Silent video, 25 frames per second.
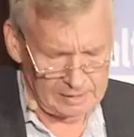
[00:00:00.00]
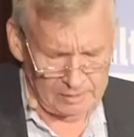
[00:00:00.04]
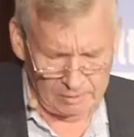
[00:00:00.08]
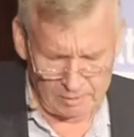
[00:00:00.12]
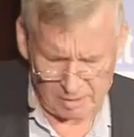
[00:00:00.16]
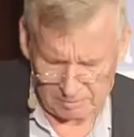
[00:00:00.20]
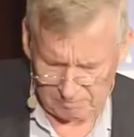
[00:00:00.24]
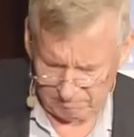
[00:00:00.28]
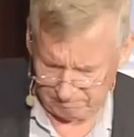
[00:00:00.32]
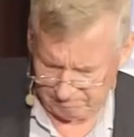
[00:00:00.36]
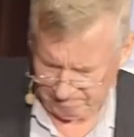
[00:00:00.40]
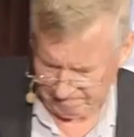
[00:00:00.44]

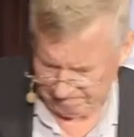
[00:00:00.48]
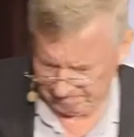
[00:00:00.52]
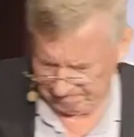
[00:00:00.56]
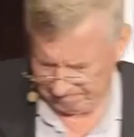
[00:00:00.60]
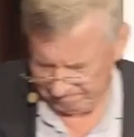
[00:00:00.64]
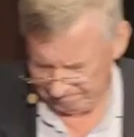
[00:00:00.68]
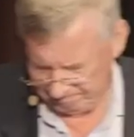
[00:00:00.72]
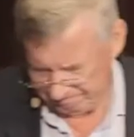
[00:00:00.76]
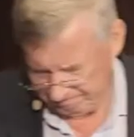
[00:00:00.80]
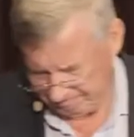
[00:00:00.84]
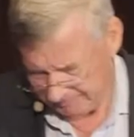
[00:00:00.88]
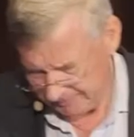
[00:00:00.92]
Well,
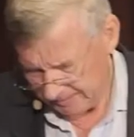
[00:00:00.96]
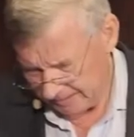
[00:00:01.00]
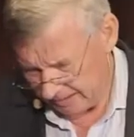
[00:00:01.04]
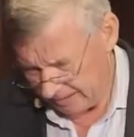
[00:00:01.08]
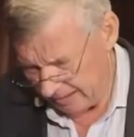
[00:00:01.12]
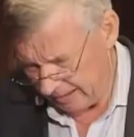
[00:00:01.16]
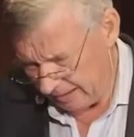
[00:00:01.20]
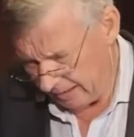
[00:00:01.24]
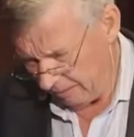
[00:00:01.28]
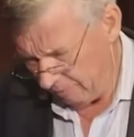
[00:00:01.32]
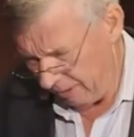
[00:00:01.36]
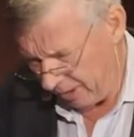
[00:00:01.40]

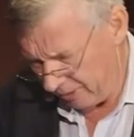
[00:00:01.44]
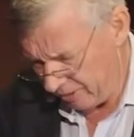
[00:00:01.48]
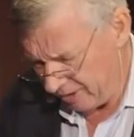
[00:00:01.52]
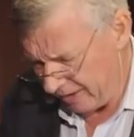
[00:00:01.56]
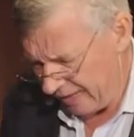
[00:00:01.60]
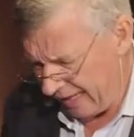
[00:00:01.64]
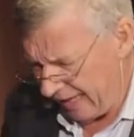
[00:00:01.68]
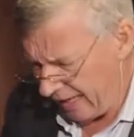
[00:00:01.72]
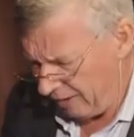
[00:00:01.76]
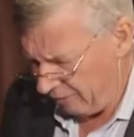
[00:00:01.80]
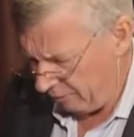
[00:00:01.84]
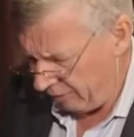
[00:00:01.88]
once
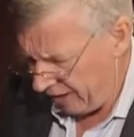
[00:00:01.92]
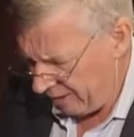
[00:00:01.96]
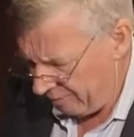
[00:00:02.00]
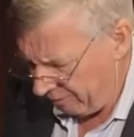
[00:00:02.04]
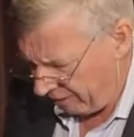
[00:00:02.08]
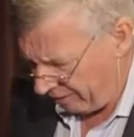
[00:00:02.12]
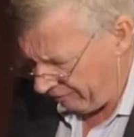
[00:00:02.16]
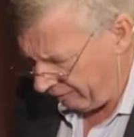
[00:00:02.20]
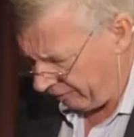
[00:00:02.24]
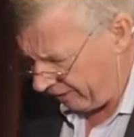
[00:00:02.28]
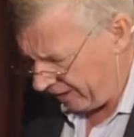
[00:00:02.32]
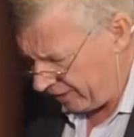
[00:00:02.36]
again, ring
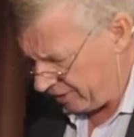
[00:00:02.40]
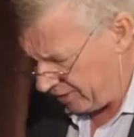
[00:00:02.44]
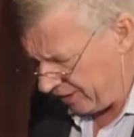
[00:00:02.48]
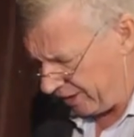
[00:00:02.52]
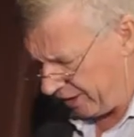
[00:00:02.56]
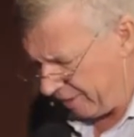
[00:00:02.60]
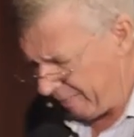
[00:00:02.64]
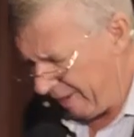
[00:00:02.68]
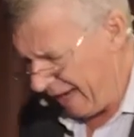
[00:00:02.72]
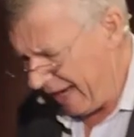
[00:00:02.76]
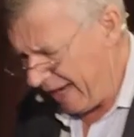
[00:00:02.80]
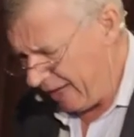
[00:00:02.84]
my friends in
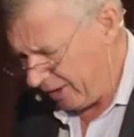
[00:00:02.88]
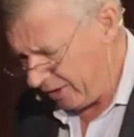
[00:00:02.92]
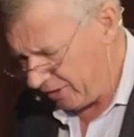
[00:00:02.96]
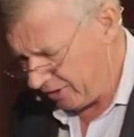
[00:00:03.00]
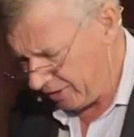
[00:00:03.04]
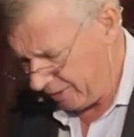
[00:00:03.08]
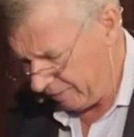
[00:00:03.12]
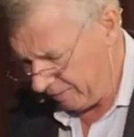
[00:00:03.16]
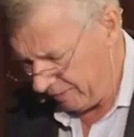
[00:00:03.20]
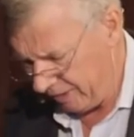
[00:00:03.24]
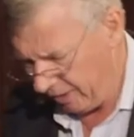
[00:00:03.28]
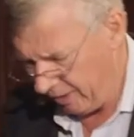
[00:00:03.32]
the
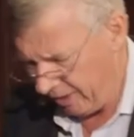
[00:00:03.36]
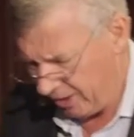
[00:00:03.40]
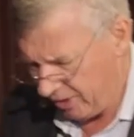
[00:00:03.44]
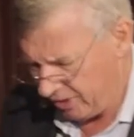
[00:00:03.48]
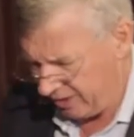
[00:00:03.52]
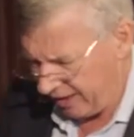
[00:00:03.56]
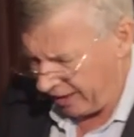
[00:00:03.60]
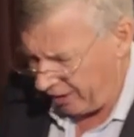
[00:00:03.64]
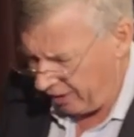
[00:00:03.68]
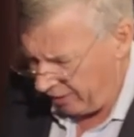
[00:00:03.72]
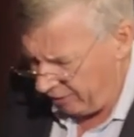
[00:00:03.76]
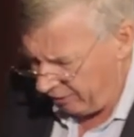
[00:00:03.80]
banks, and I
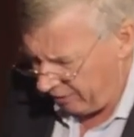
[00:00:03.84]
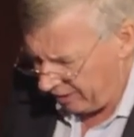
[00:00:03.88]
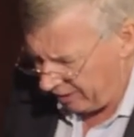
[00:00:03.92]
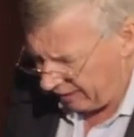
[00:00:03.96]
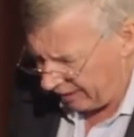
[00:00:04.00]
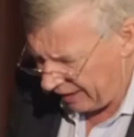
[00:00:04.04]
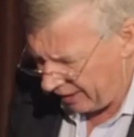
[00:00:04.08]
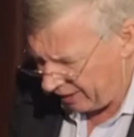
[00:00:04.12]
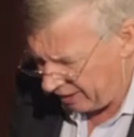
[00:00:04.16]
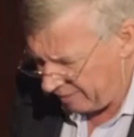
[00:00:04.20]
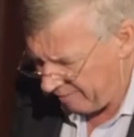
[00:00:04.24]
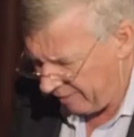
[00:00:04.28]
say, who are you
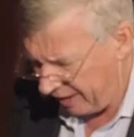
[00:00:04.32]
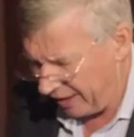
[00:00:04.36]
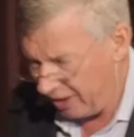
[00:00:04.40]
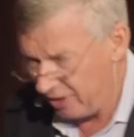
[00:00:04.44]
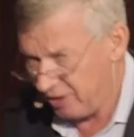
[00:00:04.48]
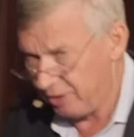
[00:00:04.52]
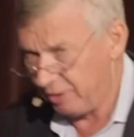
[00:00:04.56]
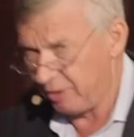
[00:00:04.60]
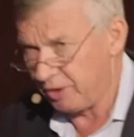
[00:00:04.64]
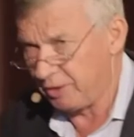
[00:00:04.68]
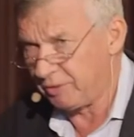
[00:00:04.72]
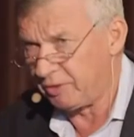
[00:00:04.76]
lending money
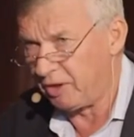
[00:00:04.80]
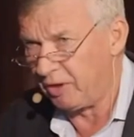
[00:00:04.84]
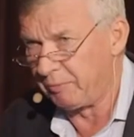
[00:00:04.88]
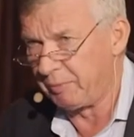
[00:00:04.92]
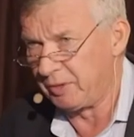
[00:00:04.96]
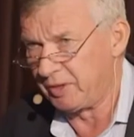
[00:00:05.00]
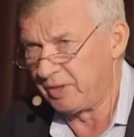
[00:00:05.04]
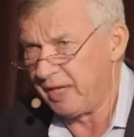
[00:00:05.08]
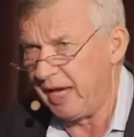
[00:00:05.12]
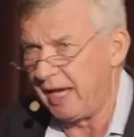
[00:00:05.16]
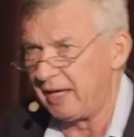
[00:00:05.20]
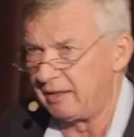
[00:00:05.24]
to at
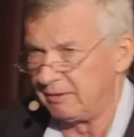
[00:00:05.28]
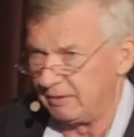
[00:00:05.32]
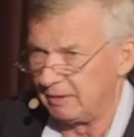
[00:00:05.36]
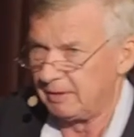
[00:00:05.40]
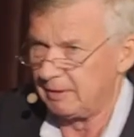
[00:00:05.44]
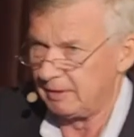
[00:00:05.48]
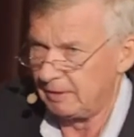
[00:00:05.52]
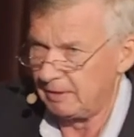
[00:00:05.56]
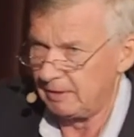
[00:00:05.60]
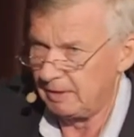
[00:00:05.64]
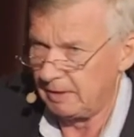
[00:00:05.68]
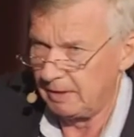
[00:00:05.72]
12%?
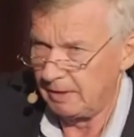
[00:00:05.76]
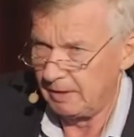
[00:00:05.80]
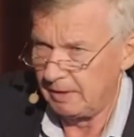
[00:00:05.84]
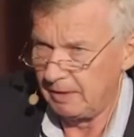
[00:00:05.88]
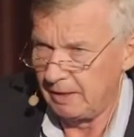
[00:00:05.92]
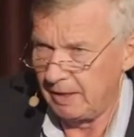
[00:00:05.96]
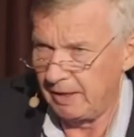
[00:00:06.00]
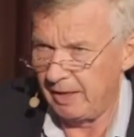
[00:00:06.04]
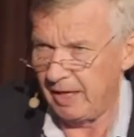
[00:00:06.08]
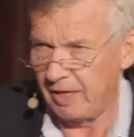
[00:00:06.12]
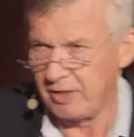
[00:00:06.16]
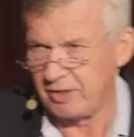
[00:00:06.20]

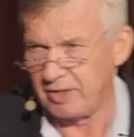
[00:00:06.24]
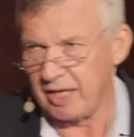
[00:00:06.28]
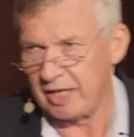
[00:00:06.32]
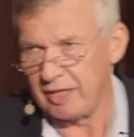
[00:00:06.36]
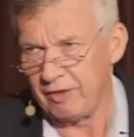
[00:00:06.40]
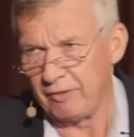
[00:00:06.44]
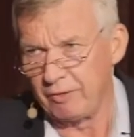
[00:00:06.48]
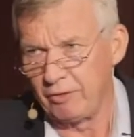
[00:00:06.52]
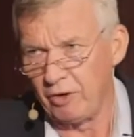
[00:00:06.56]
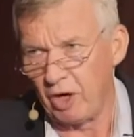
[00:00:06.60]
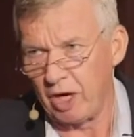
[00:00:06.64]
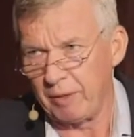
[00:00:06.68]
And they say,
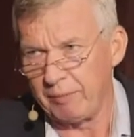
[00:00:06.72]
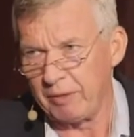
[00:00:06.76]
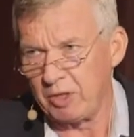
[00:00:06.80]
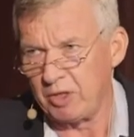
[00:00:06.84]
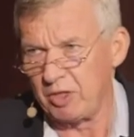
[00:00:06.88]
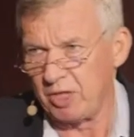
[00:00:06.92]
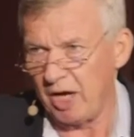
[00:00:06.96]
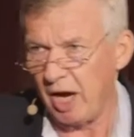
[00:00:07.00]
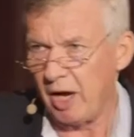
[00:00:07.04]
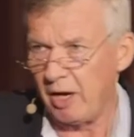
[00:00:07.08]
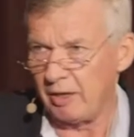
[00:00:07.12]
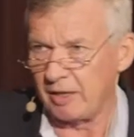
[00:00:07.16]
you've got to be
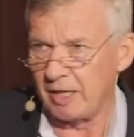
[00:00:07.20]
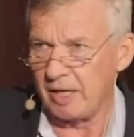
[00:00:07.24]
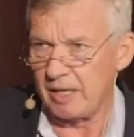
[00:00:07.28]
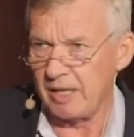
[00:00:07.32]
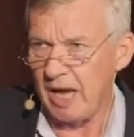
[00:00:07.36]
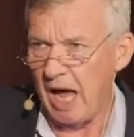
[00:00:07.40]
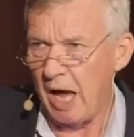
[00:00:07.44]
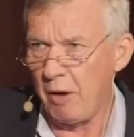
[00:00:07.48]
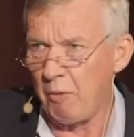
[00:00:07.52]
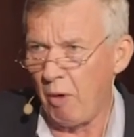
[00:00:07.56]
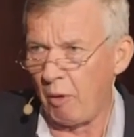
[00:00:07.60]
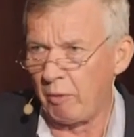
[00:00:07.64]
joking.
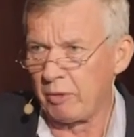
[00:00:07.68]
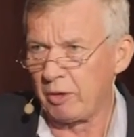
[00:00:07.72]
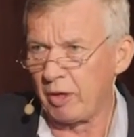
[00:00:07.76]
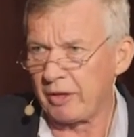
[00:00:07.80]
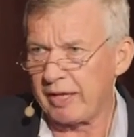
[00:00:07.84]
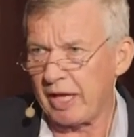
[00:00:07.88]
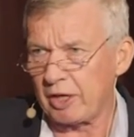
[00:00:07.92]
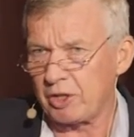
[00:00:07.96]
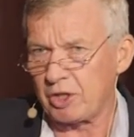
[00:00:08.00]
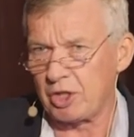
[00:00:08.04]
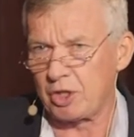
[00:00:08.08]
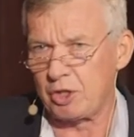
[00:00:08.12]
No one, we're not
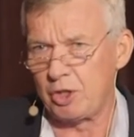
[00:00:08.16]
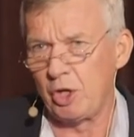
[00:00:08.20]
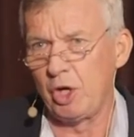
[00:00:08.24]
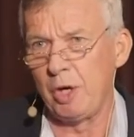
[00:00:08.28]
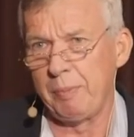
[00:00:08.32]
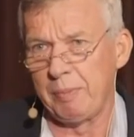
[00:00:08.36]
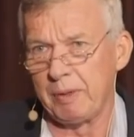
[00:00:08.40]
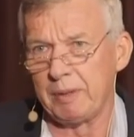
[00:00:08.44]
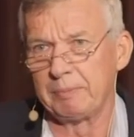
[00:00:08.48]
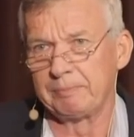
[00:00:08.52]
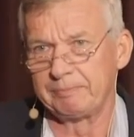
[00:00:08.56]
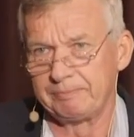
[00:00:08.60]
that
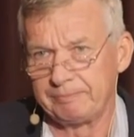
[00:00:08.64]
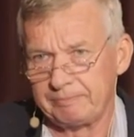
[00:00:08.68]
stupid.